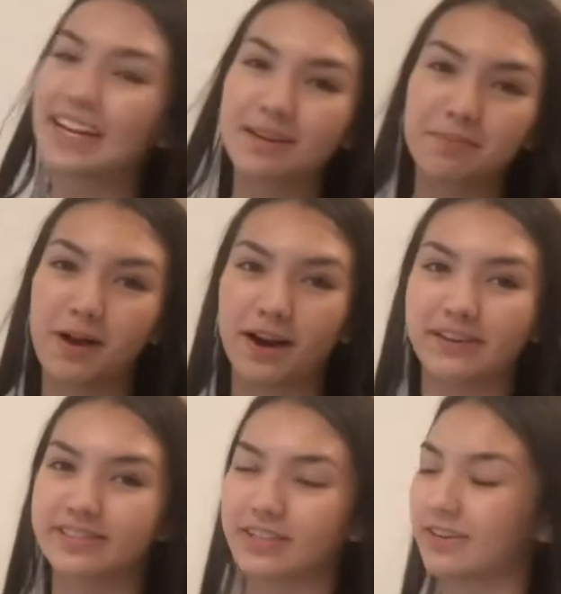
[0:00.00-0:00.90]
second part
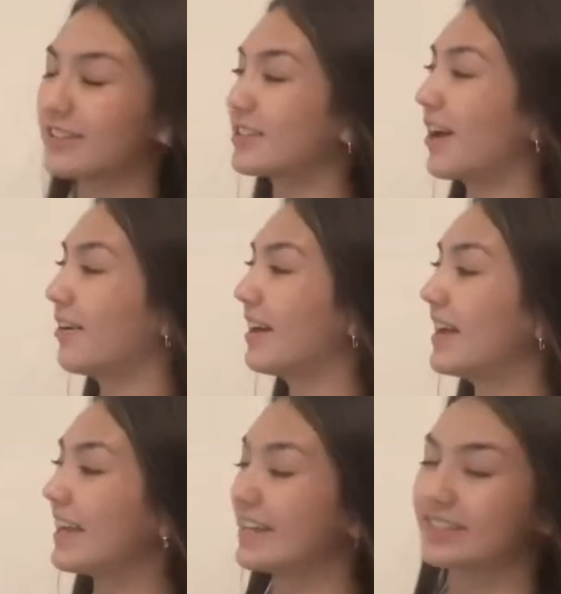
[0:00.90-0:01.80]
of
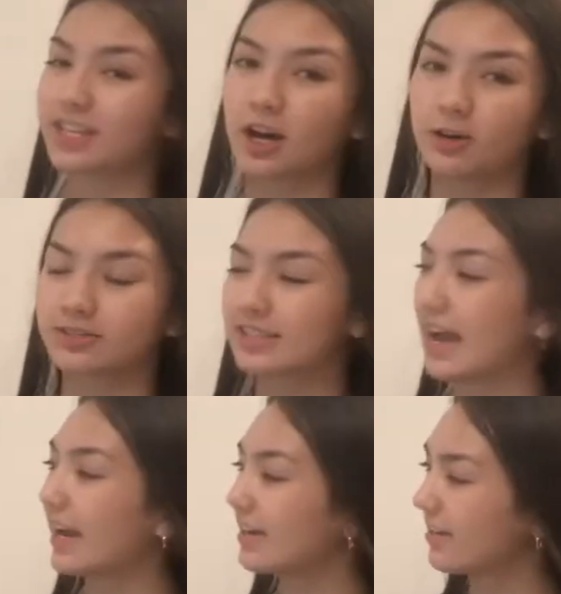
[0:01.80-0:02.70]
SOHCAHTOA is
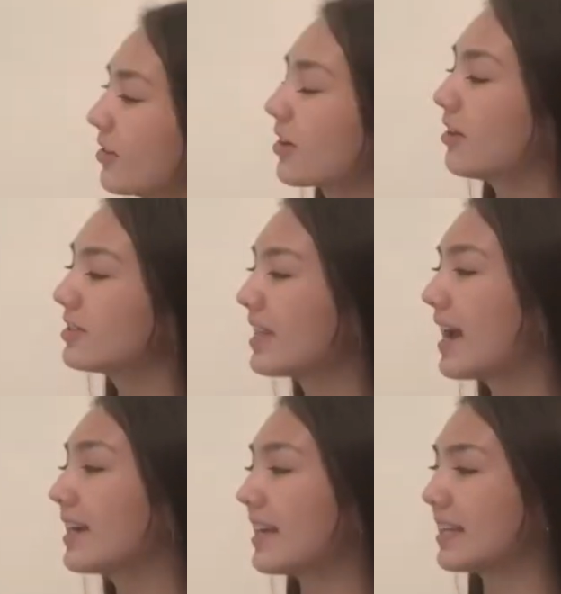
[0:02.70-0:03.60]
cosine. So
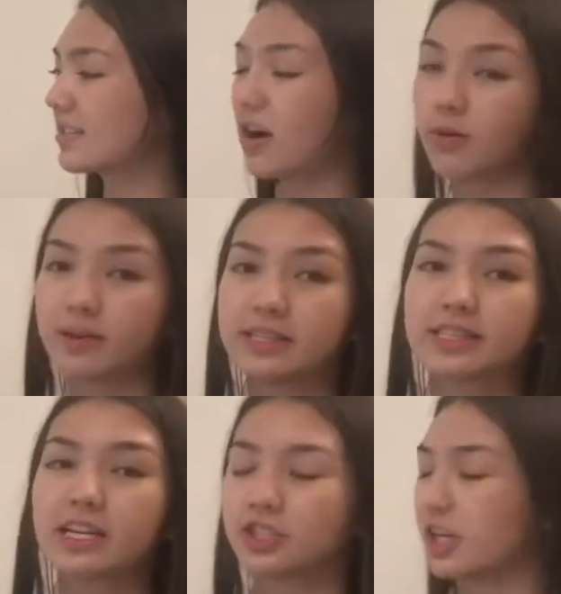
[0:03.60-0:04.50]
cosine is always
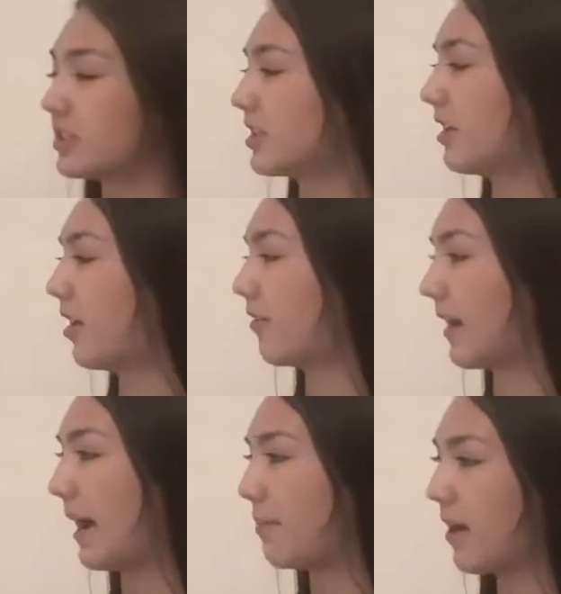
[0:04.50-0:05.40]
adjacent over
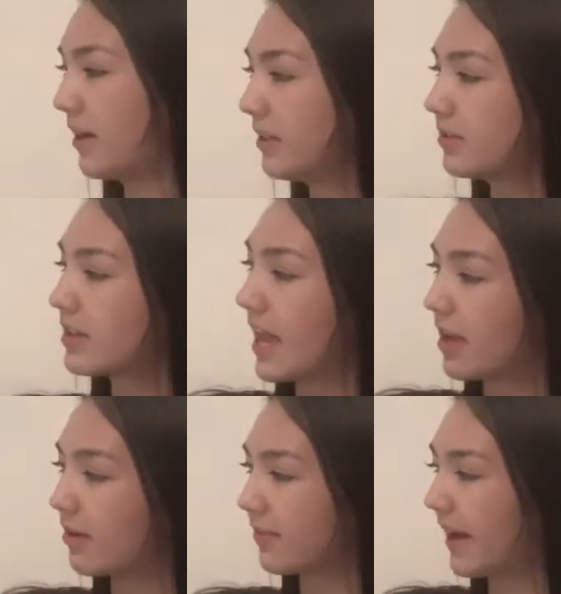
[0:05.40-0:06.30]
hypotenuse,
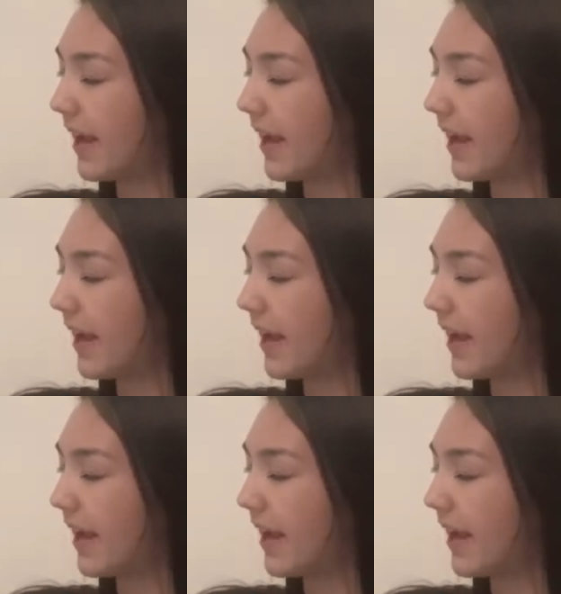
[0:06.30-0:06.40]
a over